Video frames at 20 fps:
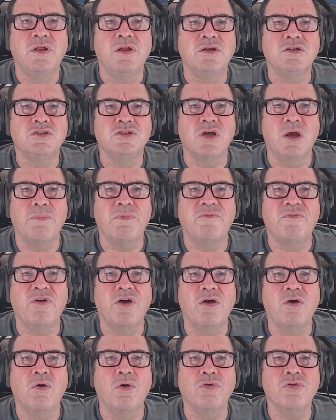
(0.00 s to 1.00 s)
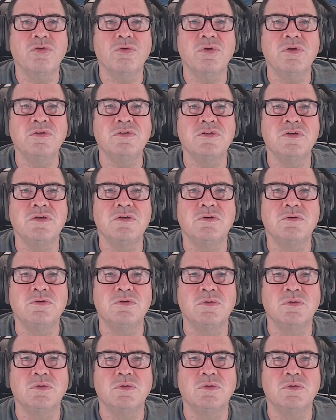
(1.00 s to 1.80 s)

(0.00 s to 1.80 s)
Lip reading: Shopify also continued to